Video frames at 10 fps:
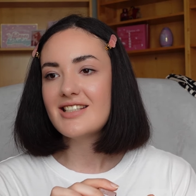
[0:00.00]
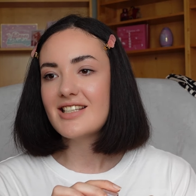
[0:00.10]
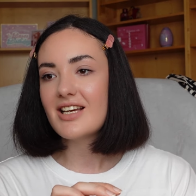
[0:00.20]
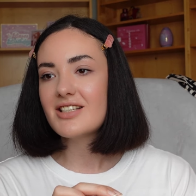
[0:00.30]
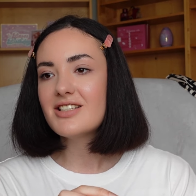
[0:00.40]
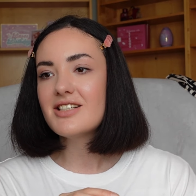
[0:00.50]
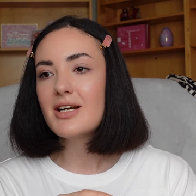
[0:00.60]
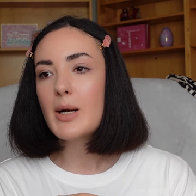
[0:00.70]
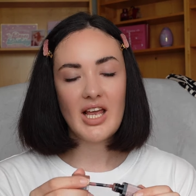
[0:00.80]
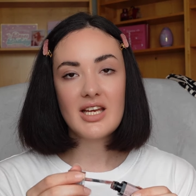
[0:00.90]

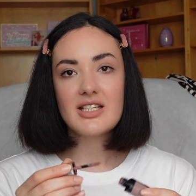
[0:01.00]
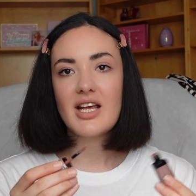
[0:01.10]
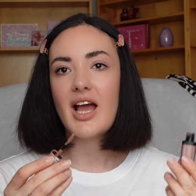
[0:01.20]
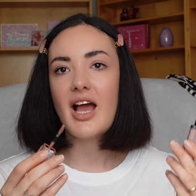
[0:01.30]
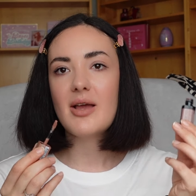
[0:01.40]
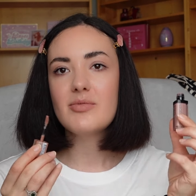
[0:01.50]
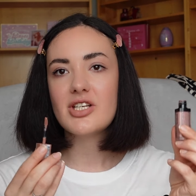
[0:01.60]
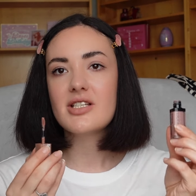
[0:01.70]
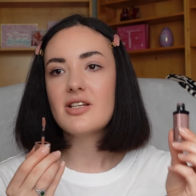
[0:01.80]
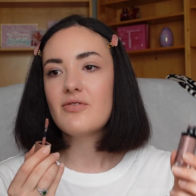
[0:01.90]
texture and I'm
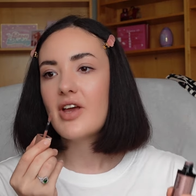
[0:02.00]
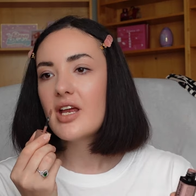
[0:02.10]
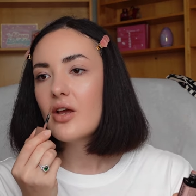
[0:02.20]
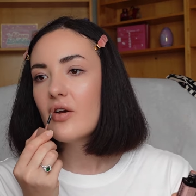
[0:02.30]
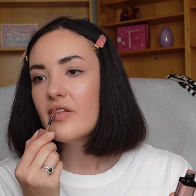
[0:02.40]
just a fan